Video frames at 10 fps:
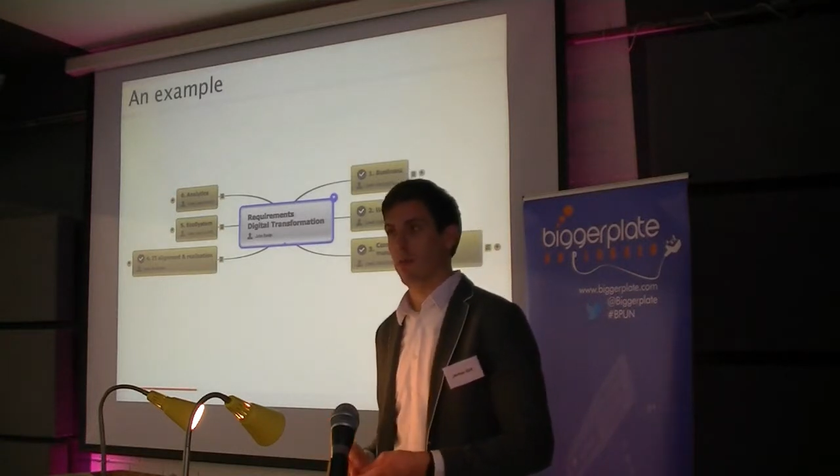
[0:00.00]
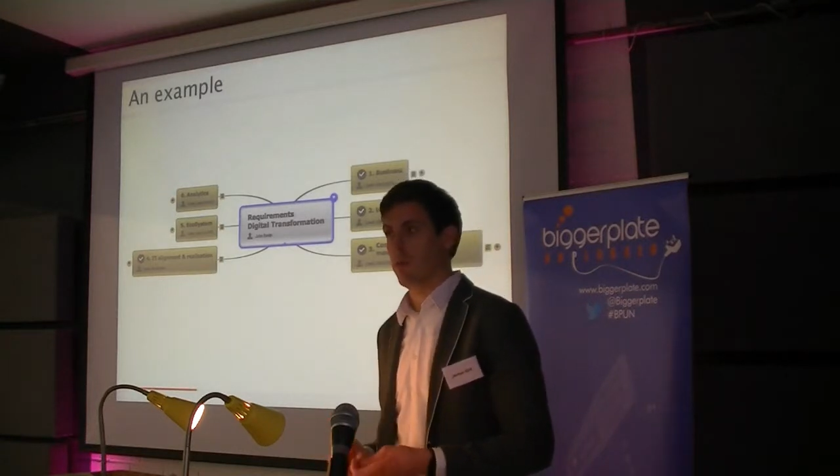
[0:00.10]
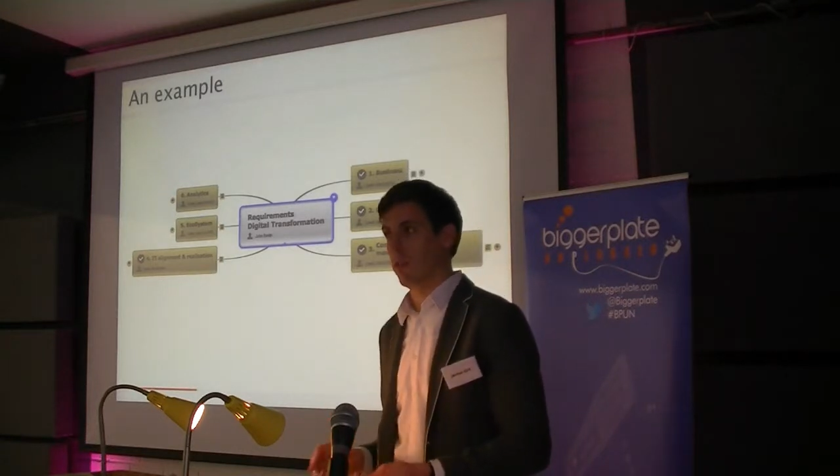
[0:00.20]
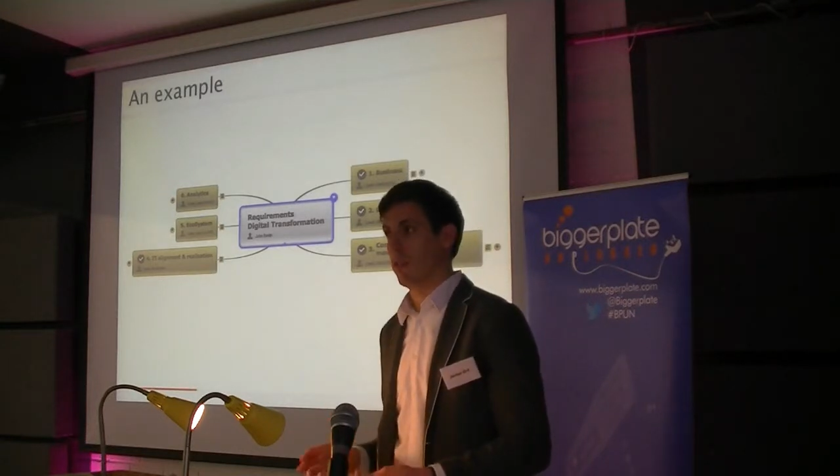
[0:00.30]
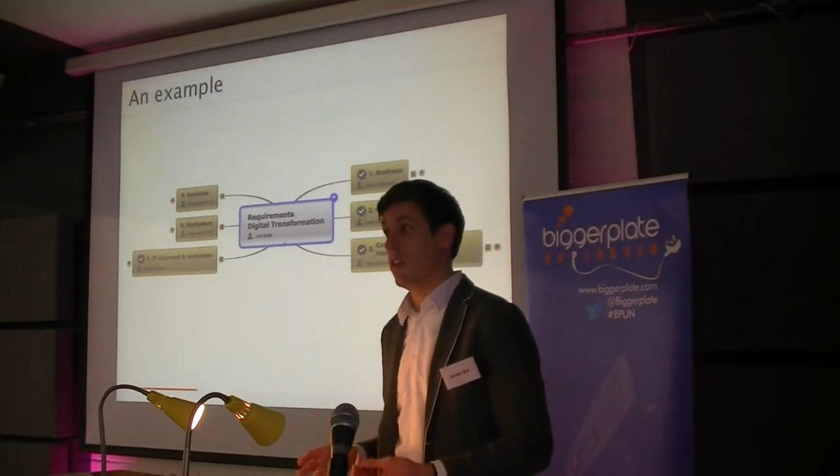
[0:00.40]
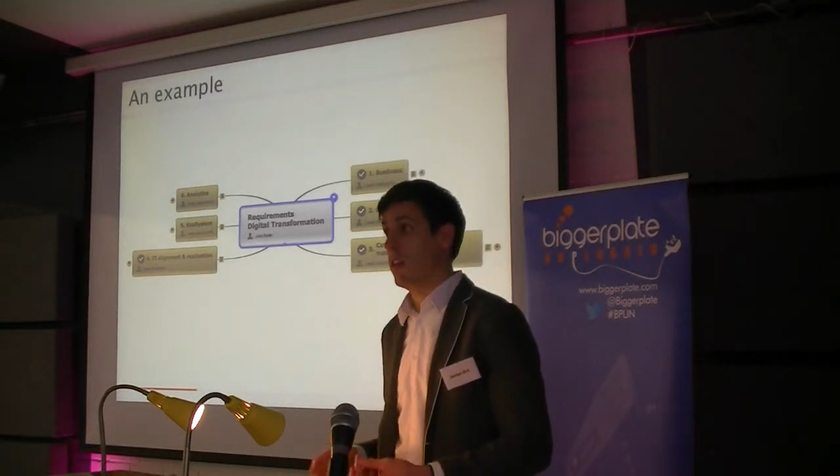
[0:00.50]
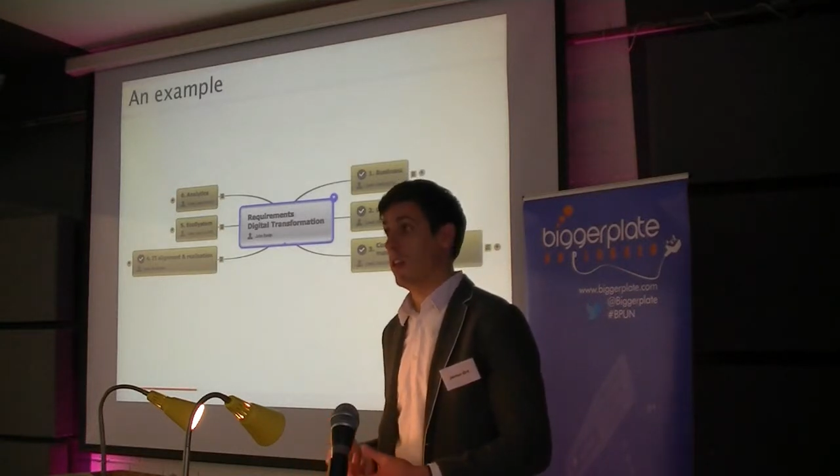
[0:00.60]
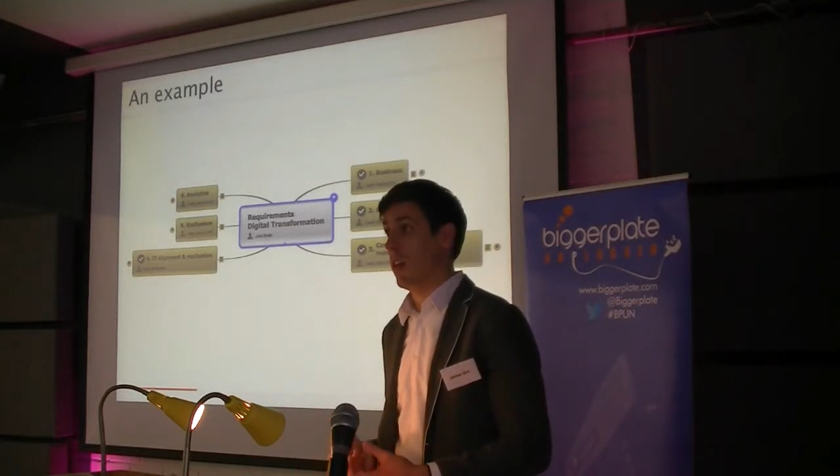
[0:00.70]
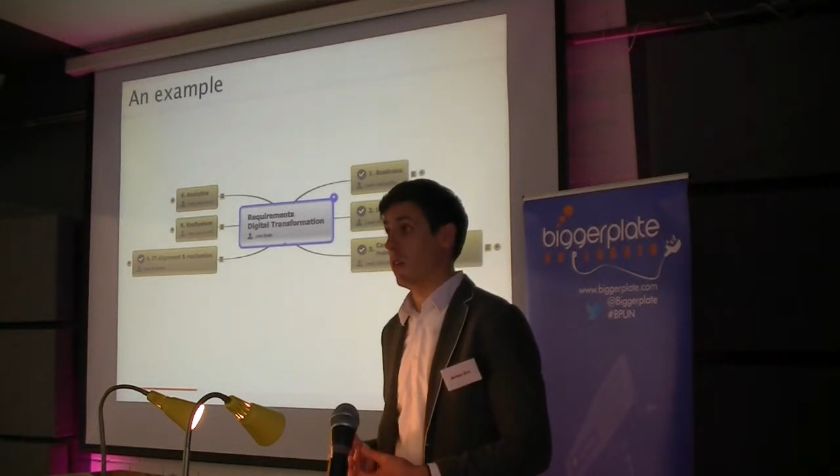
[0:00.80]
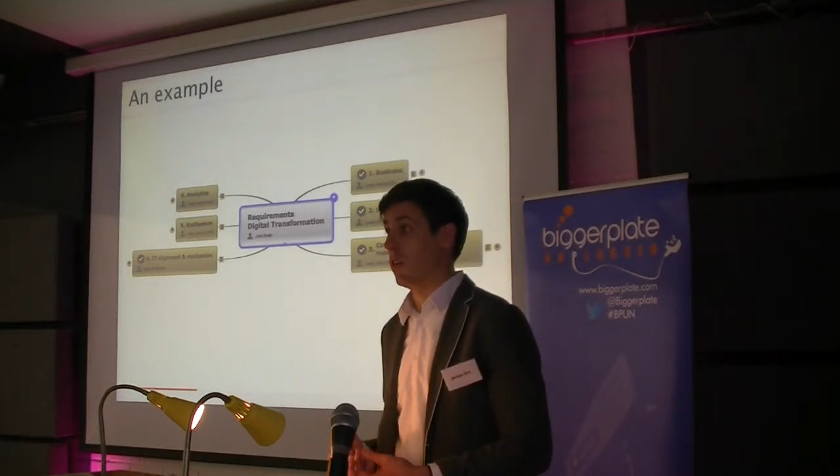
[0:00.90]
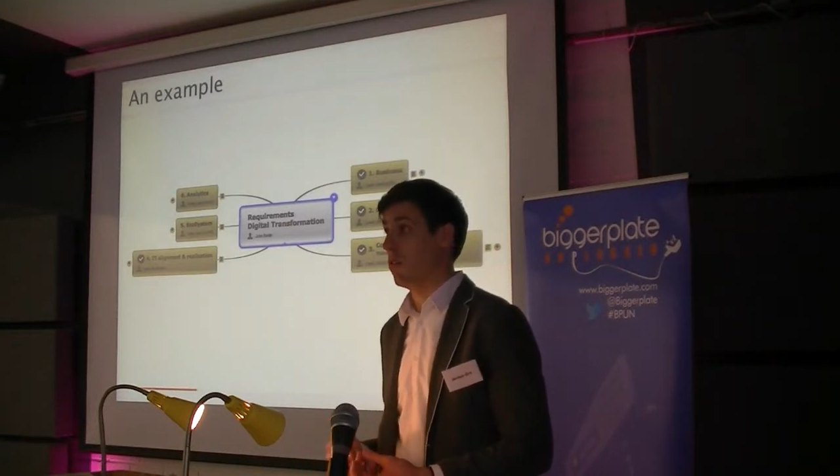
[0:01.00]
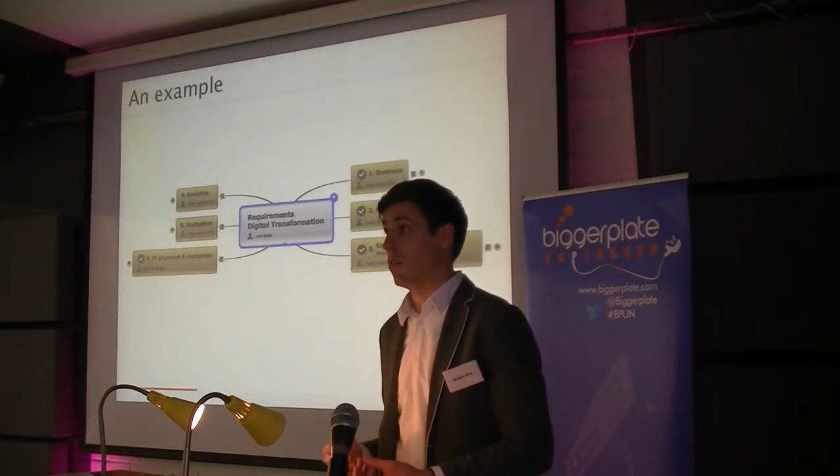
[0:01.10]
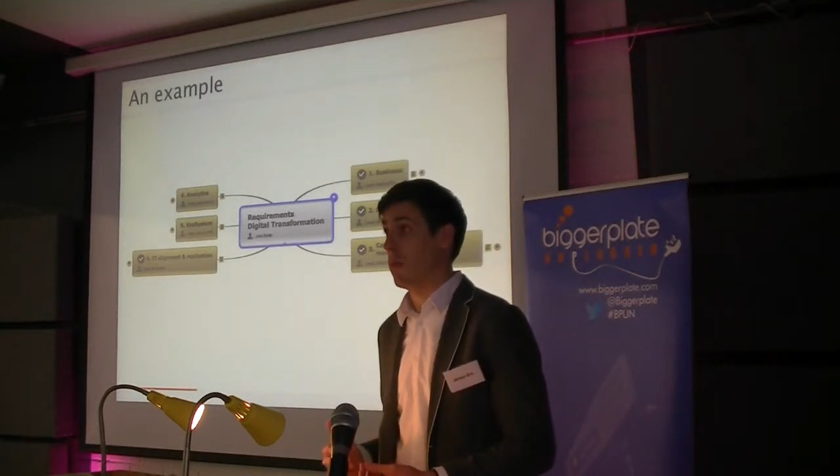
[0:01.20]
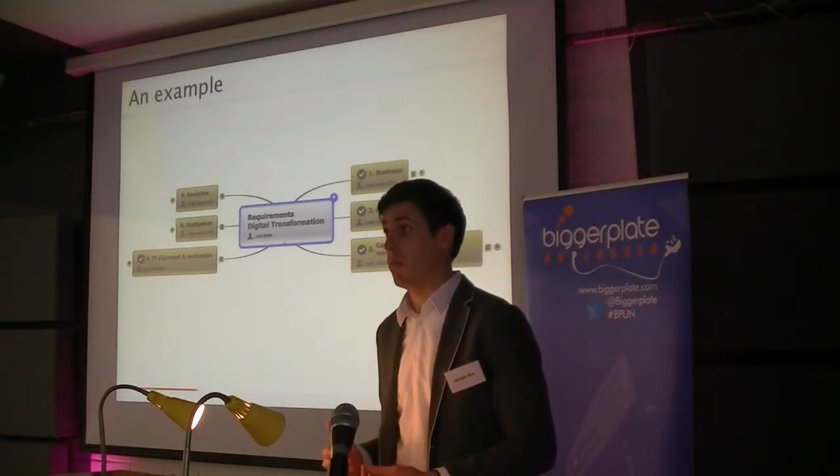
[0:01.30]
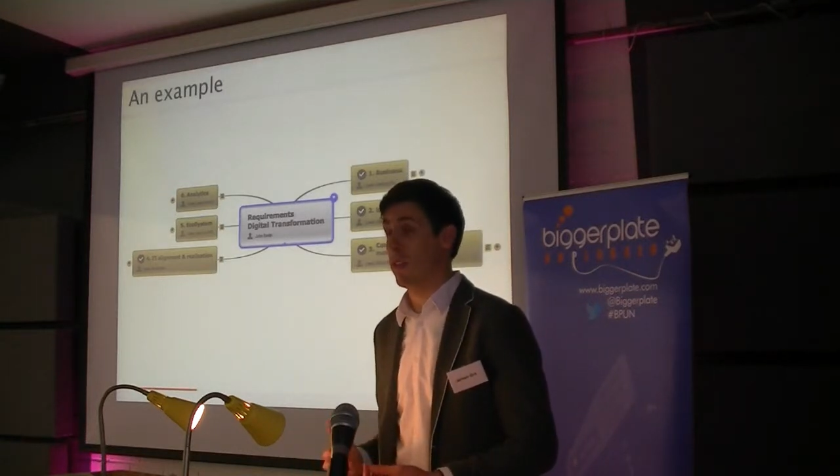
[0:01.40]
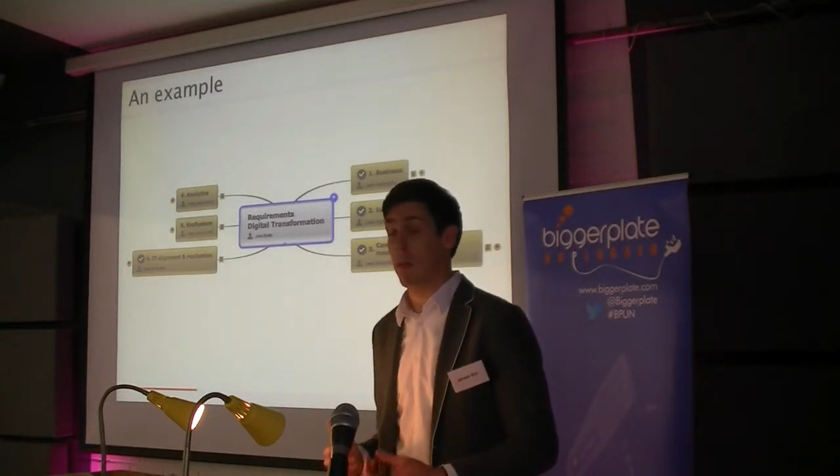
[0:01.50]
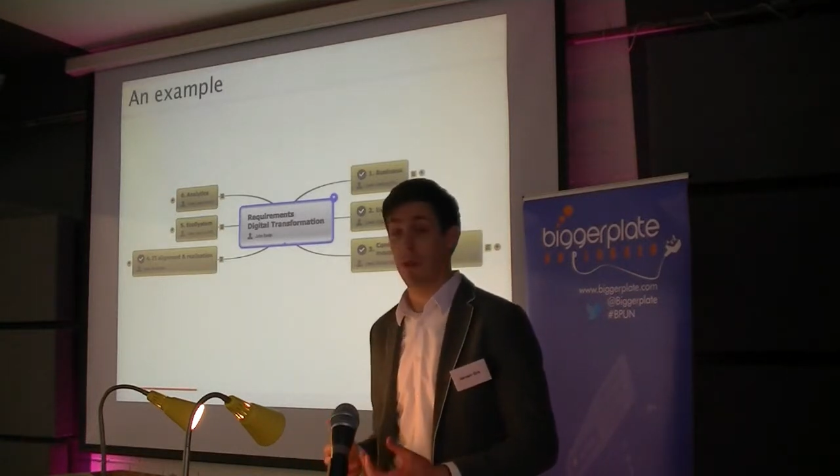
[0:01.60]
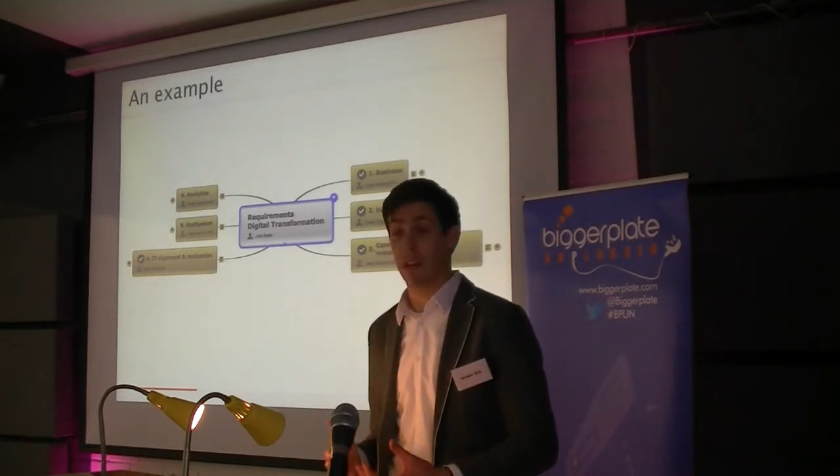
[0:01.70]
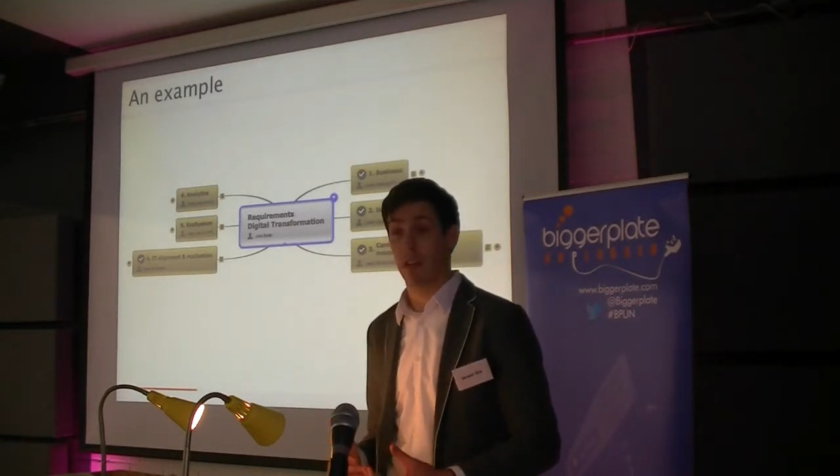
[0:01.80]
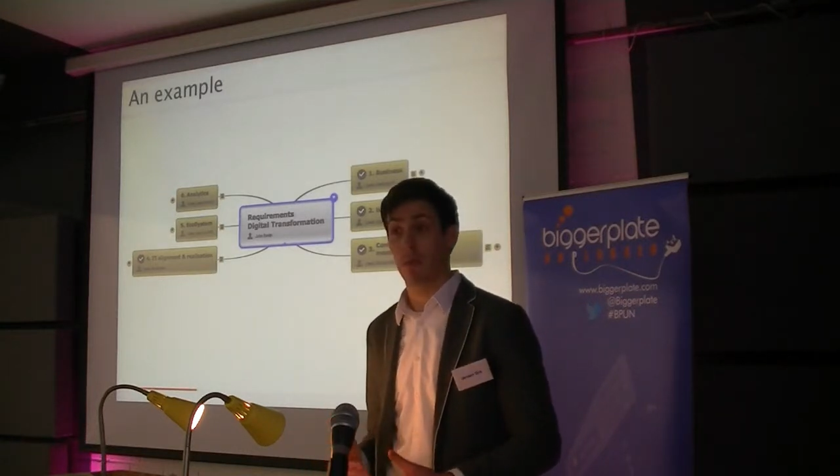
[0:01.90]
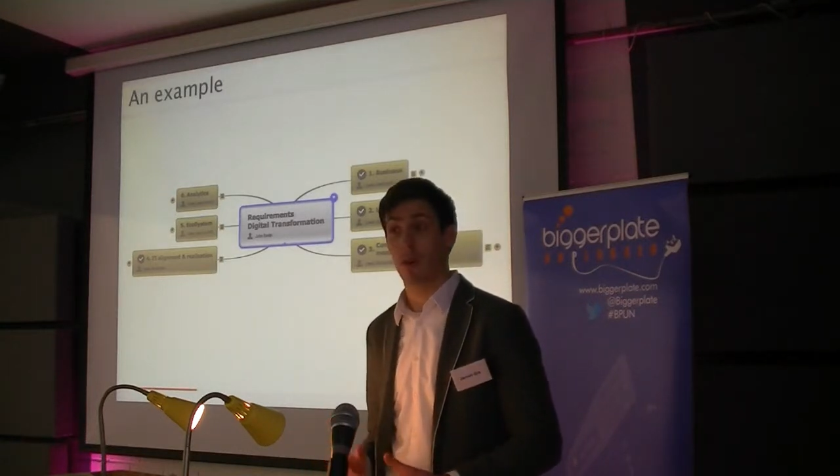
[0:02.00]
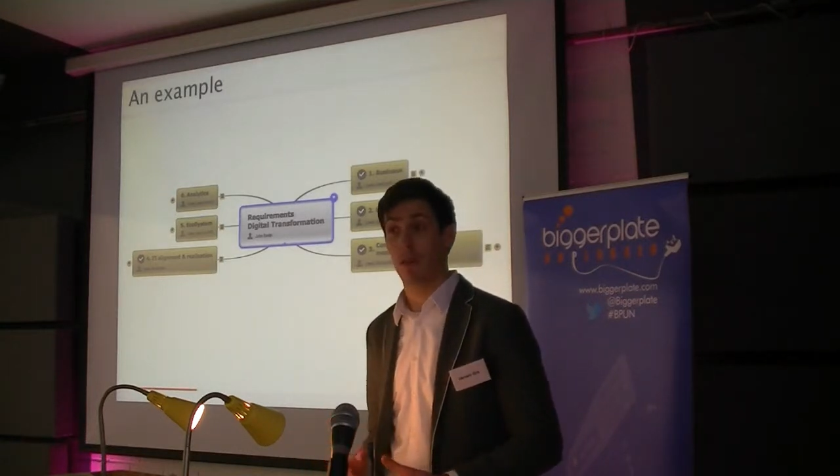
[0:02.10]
and also something that we actually brought forward,